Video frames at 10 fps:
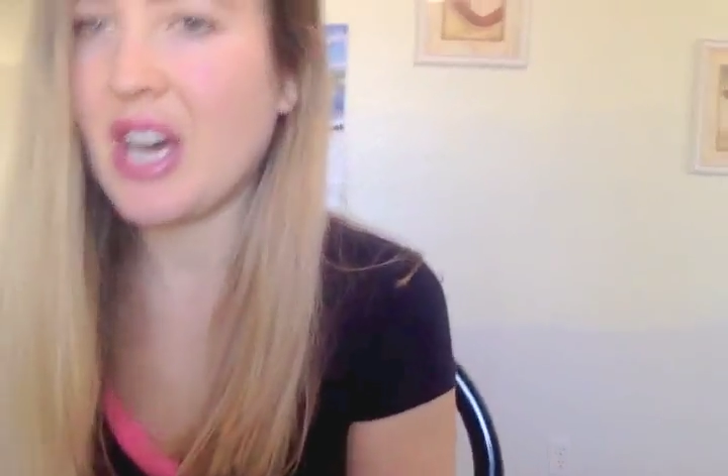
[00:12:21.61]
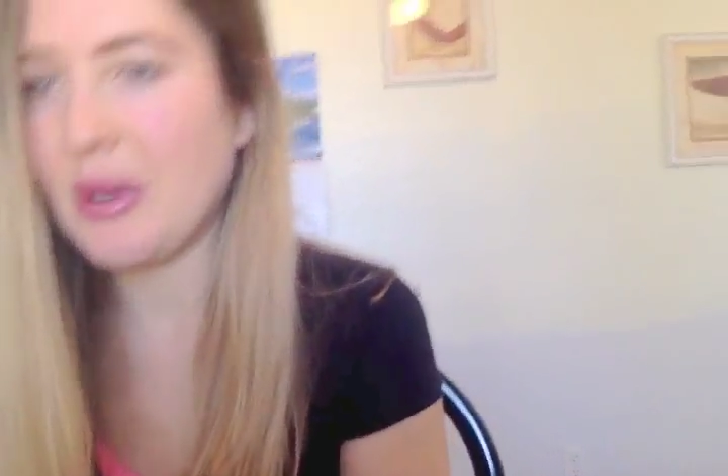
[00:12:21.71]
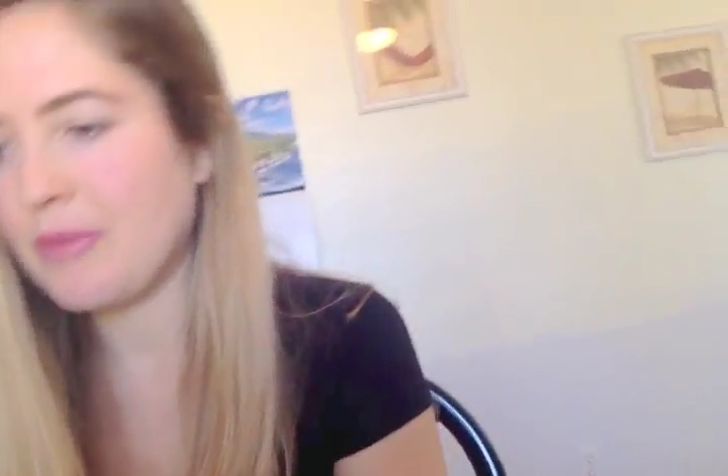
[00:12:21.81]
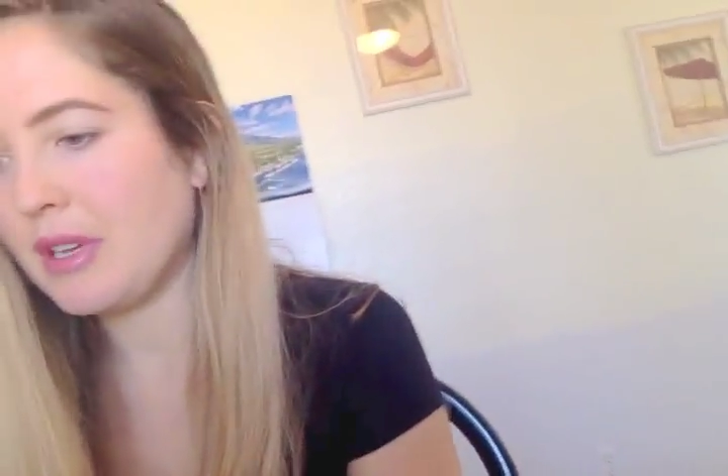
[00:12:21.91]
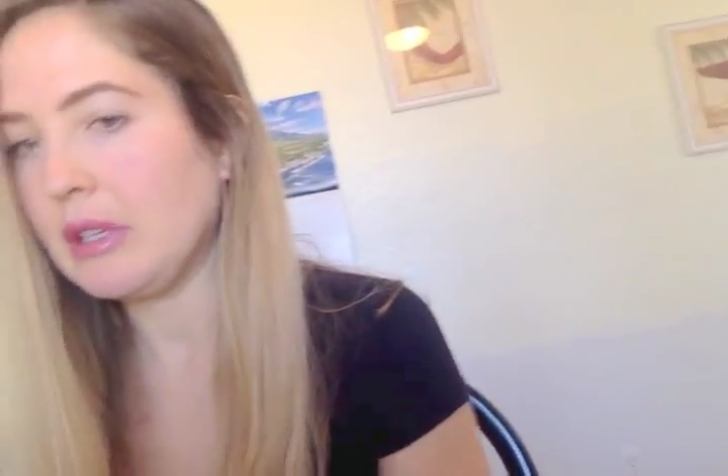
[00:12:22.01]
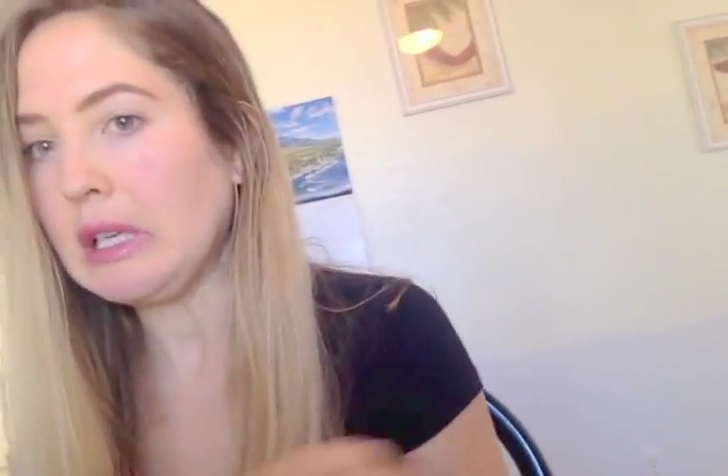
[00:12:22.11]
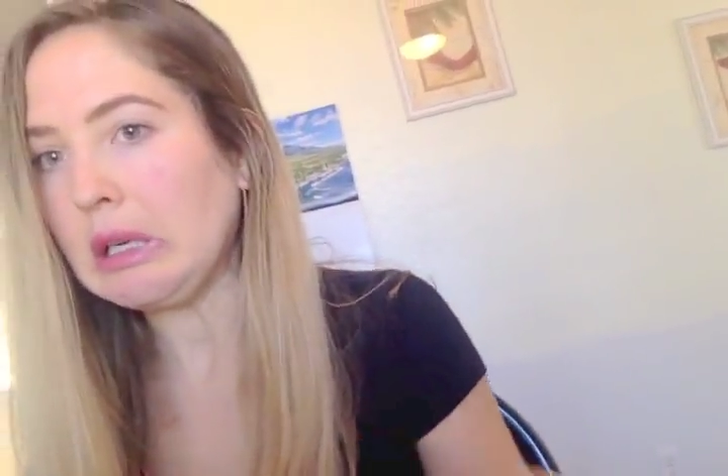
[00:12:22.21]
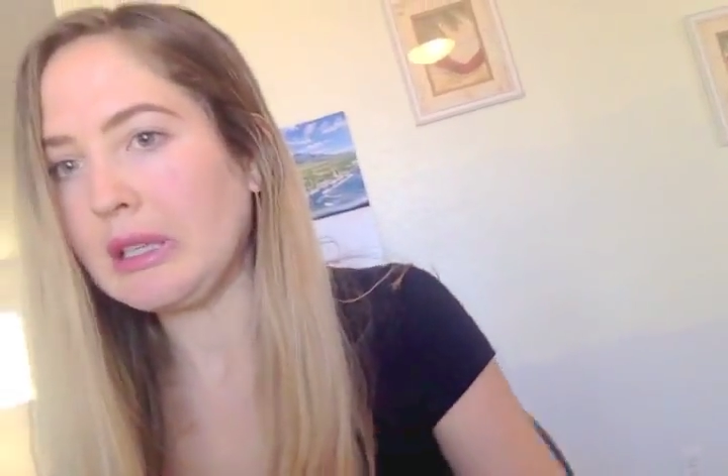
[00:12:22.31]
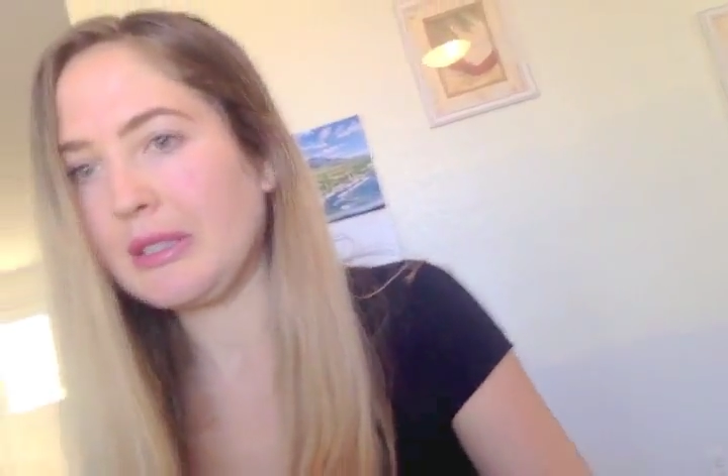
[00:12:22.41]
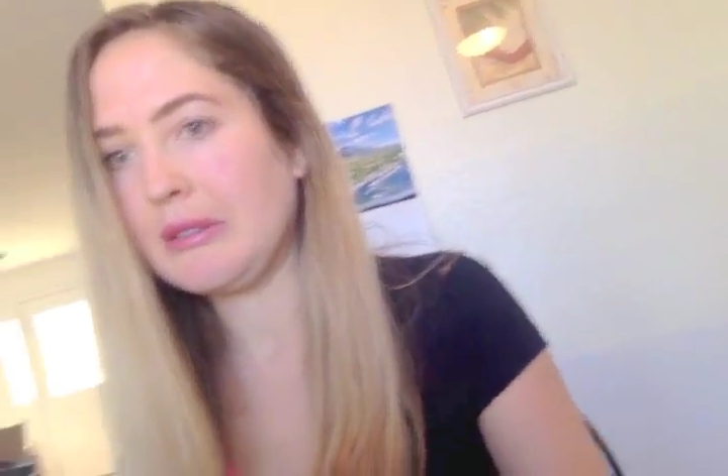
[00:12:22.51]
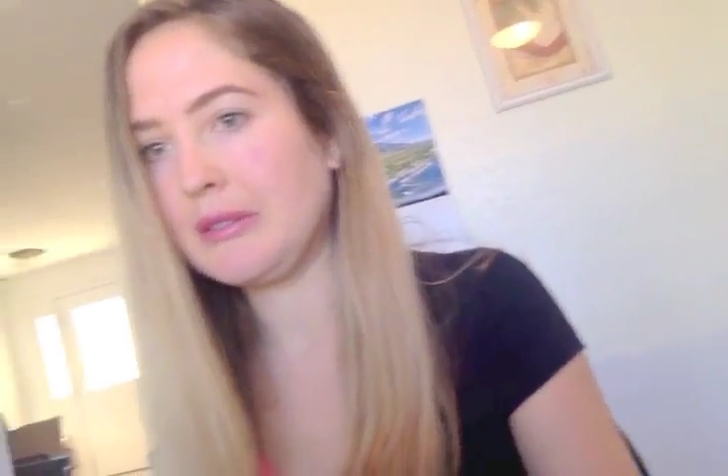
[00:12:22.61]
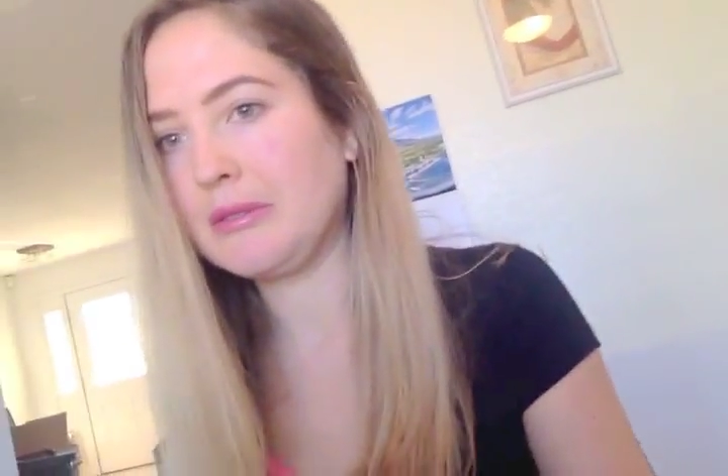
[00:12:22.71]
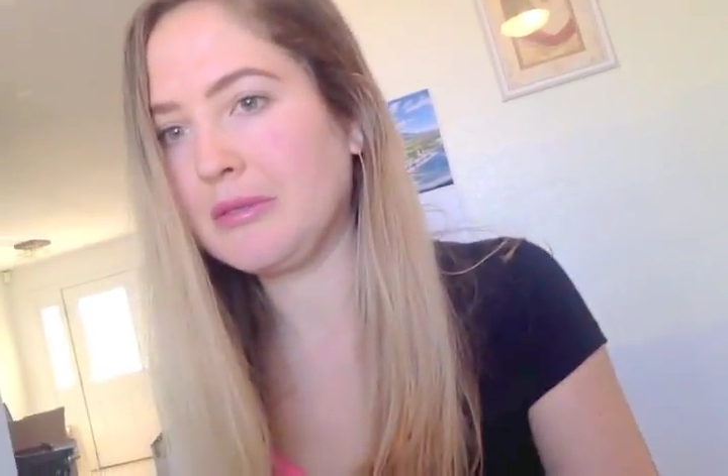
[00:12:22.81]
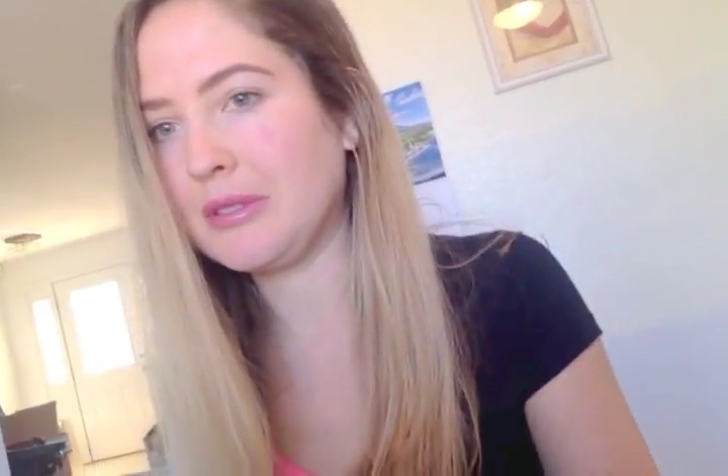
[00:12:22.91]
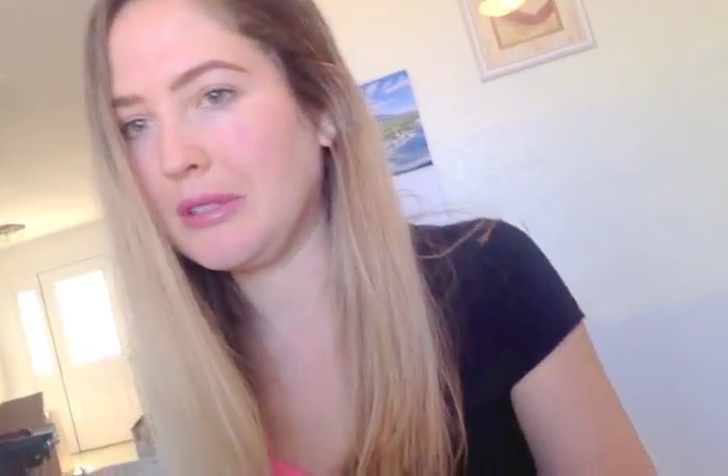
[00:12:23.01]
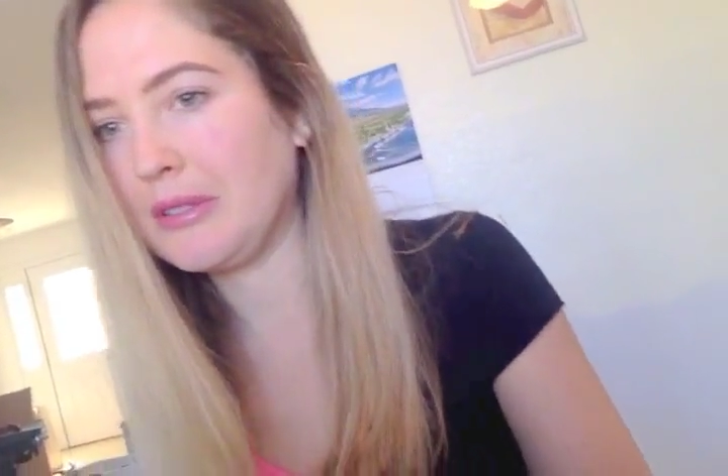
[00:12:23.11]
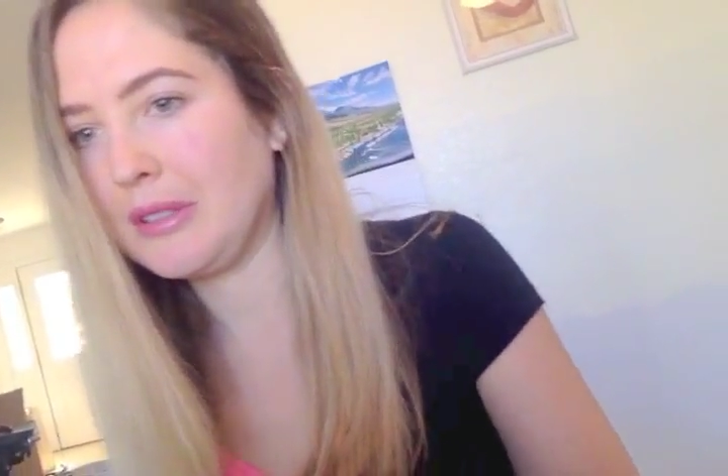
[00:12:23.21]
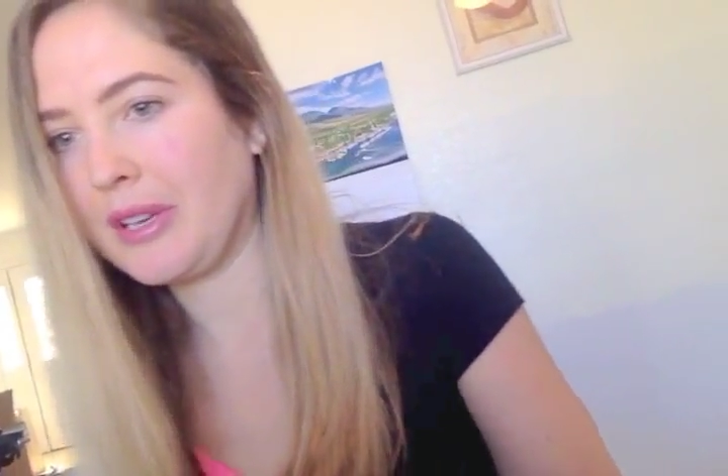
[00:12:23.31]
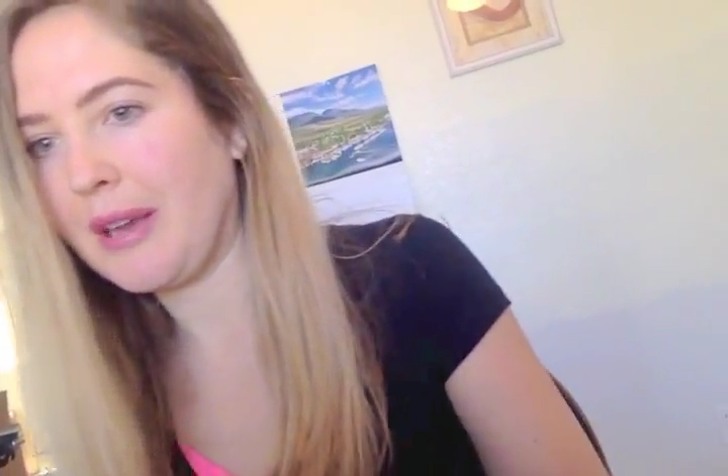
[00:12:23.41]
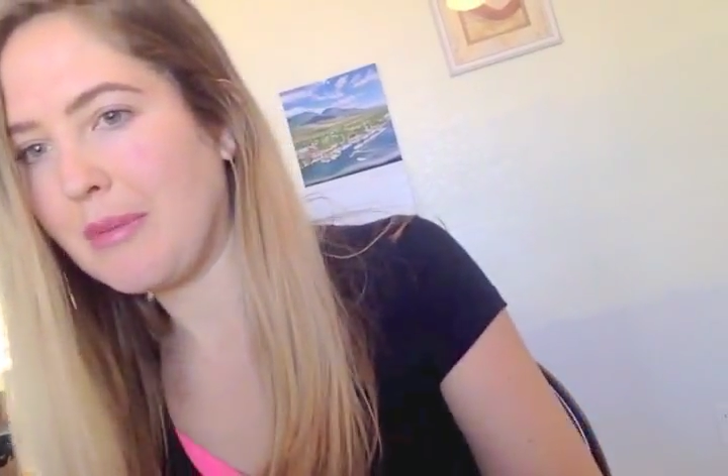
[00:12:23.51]

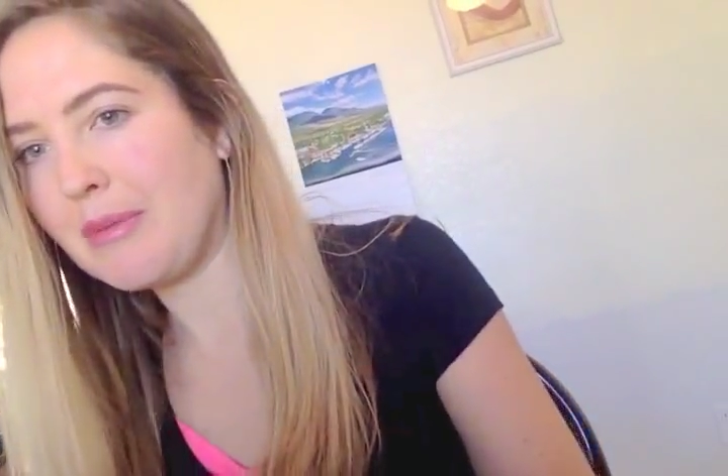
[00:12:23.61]
okay,